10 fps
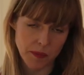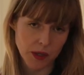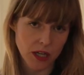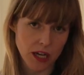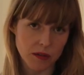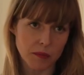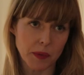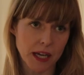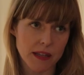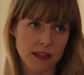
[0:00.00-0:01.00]
But I
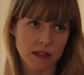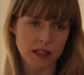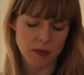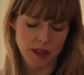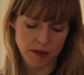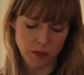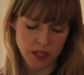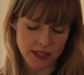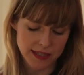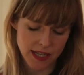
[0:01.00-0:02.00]
don't buy the argument that
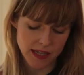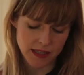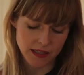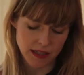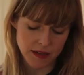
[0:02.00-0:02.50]
print is dead.